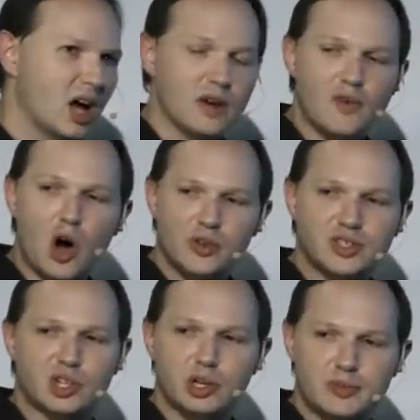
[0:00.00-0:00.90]
of all the
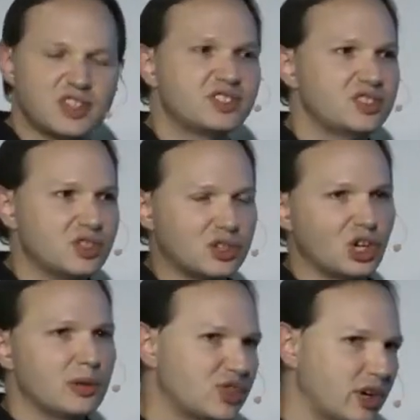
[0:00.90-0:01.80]
terms. And since the
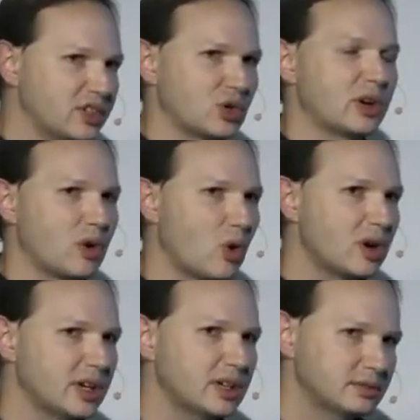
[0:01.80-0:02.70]
terms are in sorted
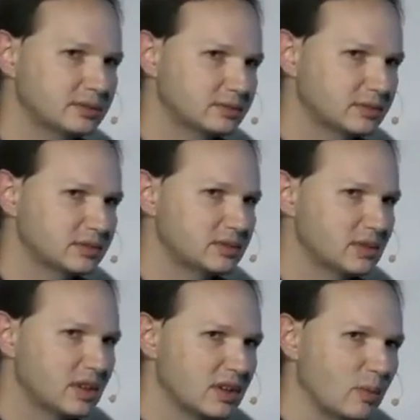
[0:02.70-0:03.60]
order,
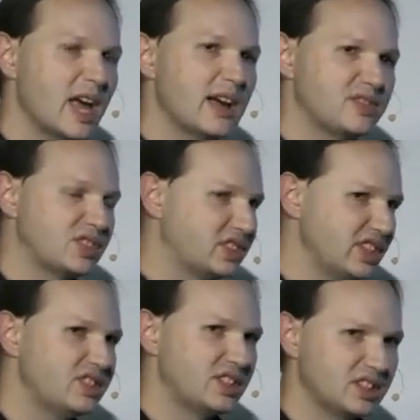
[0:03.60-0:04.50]
we have
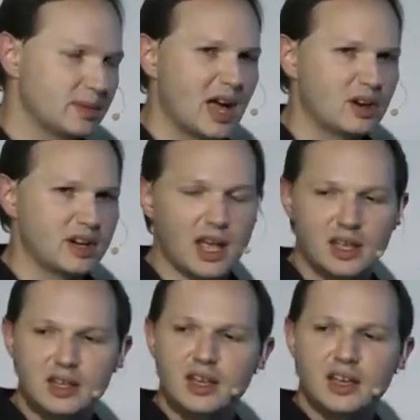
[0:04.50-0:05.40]
statistics about
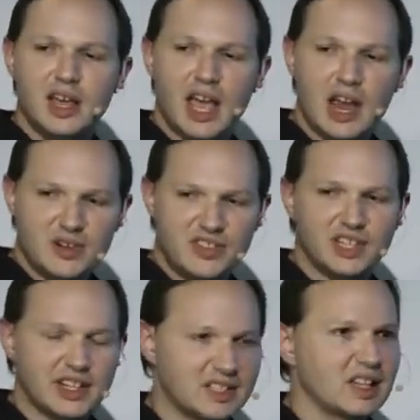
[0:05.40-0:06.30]

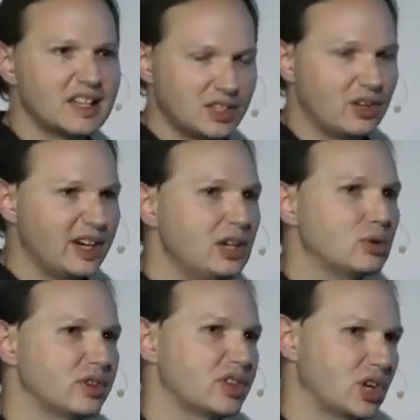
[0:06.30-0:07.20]
everything that's less than or
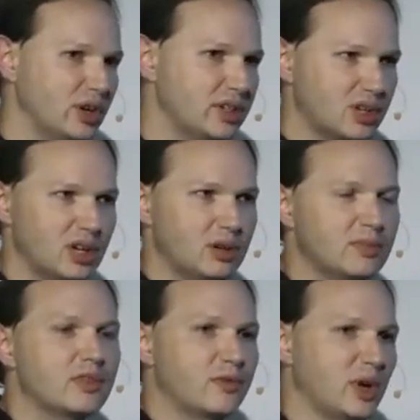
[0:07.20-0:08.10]
equal to the current
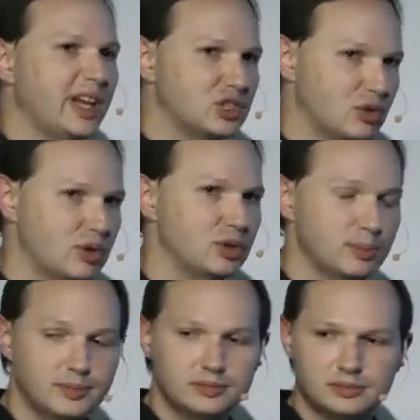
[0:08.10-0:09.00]
term for each
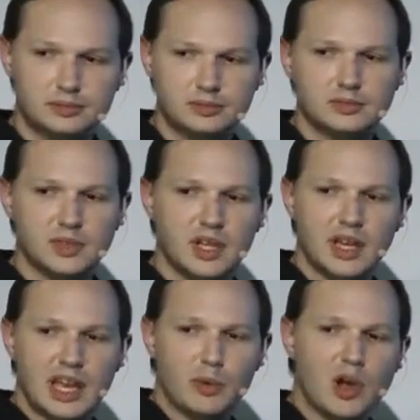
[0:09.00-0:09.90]
group.
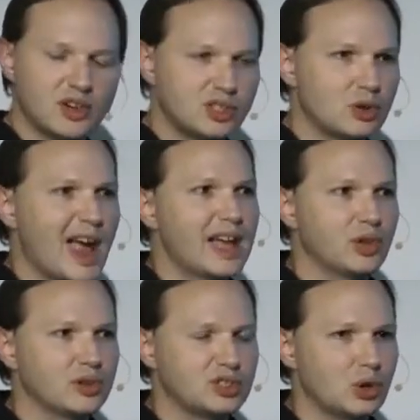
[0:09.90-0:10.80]
And we also add
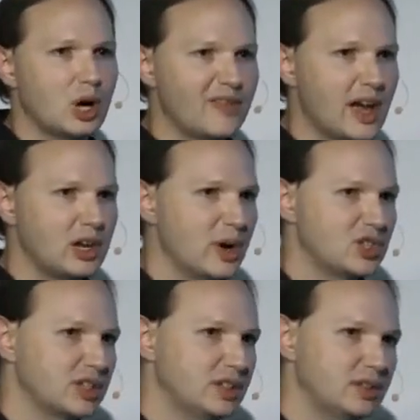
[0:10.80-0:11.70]
those to our
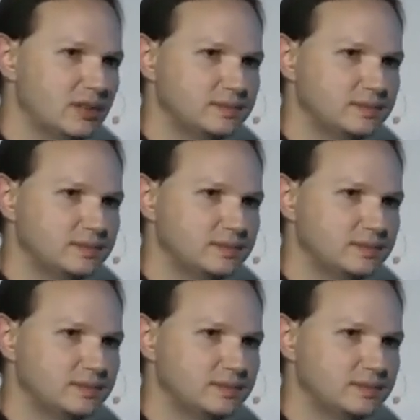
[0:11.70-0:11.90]
evaluation.